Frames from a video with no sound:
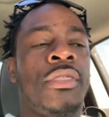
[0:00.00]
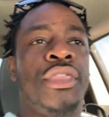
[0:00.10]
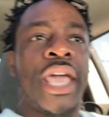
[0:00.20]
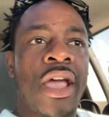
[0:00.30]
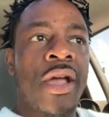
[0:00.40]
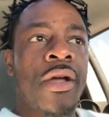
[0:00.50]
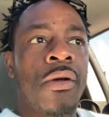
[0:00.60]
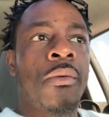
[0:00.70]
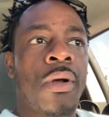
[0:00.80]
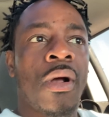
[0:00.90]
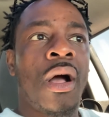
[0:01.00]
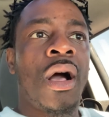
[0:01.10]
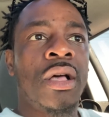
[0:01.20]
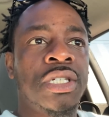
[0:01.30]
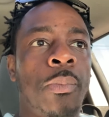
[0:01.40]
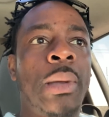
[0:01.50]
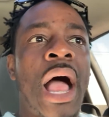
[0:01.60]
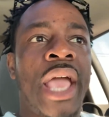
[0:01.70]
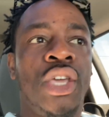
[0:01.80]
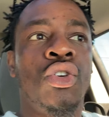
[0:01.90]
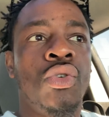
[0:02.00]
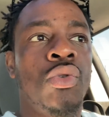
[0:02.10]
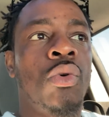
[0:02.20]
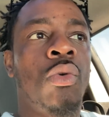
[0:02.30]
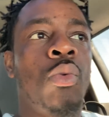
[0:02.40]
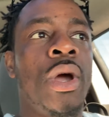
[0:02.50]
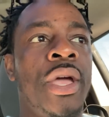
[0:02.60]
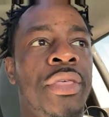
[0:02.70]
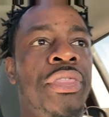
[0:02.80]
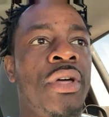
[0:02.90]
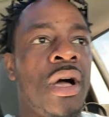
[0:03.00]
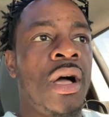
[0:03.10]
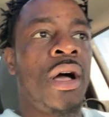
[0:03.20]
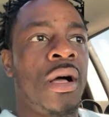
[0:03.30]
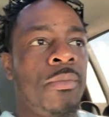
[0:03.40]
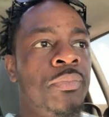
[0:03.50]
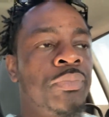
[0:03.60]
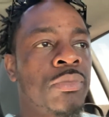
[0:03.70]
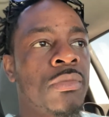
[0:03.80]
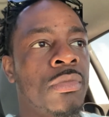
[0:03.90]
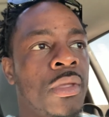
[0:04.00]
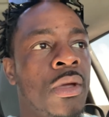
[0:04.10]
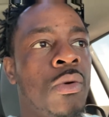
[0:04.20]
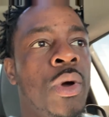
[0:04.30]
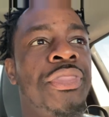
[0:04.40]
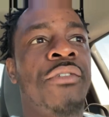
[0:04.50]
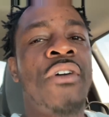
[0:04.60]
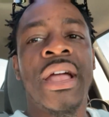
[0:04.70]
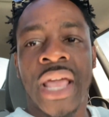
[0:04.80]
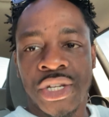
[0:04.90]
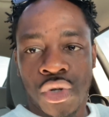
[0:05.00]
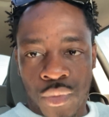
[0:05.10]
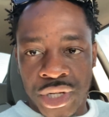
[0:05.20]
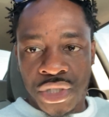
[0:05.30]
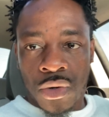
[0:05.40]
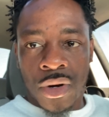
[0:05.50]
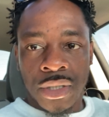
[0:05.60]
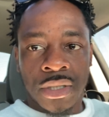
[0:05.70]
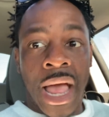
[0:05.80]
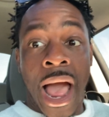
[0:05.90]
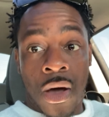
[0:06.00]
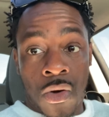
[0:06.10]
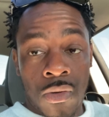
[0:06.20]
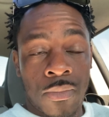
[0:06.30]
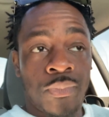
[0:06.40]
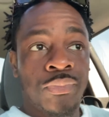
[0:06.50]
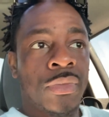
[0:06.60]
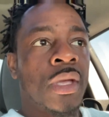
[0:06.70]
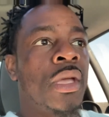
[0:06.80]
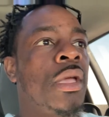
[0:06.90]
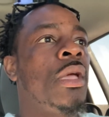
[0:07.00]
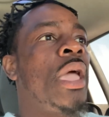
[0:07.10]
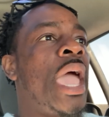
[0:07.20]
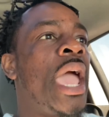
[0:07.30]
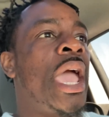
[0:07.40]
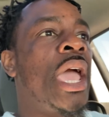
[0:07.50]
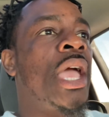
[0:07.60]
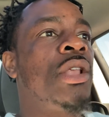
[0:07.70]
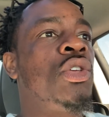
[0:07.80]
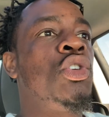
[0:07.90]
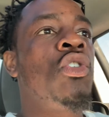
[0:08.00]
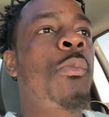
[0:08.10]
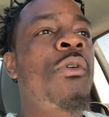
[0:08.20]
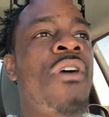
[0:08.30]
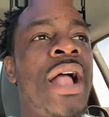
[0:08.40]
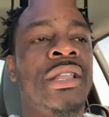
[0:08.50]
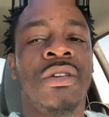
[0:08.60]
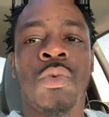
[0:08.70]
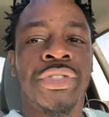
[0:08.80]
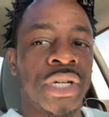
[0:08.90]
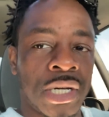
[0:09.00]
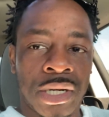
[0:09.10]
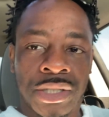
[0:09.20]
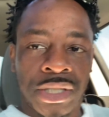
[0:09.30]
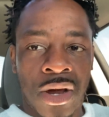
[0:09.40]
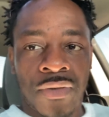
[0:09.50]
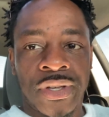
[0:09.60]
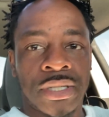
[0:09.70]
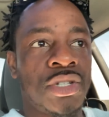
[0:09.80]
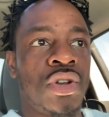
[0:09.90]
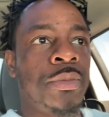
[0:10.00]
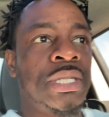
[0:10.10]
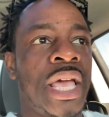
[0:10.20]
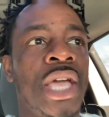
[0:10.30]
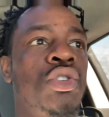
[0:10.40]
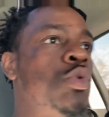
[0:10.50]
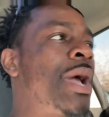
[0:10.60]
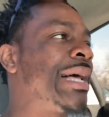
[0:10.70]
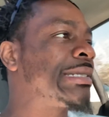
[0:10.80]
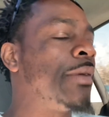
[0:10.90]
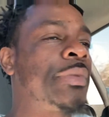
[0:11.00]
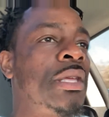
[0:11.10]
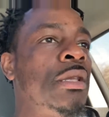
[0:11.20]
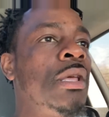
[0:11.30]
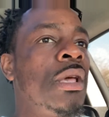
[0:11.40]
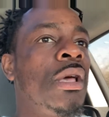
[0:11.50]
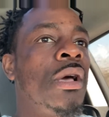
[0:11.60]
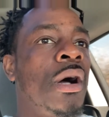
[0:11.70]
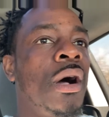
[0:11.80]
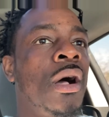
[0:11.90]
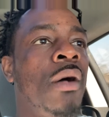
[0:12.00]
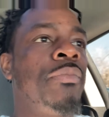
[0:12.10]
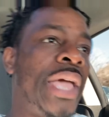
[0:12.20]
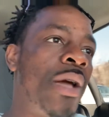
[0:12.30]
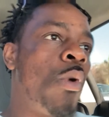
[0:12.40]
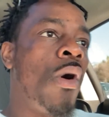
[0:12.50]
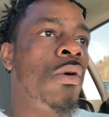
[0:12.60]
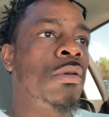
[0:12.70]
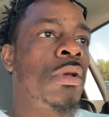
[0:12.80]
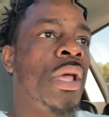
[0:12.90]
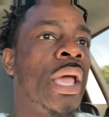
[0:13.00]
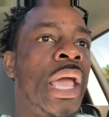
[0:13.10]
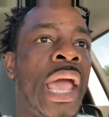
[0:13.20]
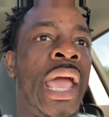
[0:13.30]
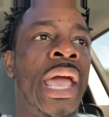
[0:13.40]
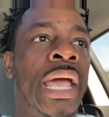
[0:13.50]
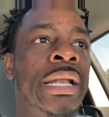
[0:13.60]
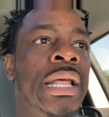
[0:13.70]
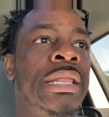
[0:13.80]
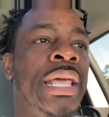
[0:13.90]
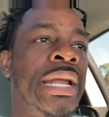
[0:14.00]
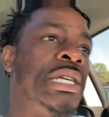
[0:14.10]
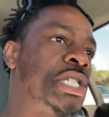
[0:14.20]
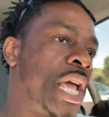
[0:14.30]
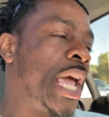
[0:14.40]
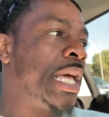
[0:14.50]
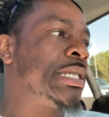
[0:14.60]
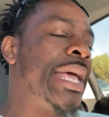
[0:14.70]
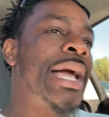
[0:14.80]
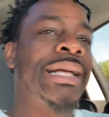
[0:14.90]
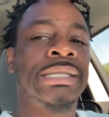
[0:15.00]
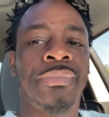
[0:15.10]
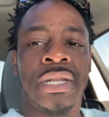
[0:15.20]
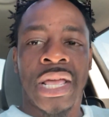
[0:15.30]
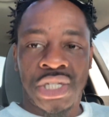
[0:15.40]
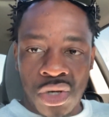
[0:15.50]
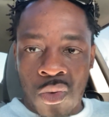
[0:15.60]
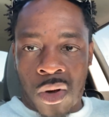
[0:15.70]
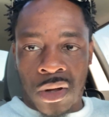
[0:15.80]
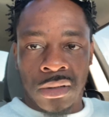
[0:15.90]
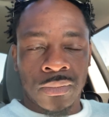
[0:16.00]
they're uh, supplying you with um, with the financial resource, I hope, and you're providing them with a good of service. You know what I'm saying? You got something um, they want, and in exchange, they got something that you want.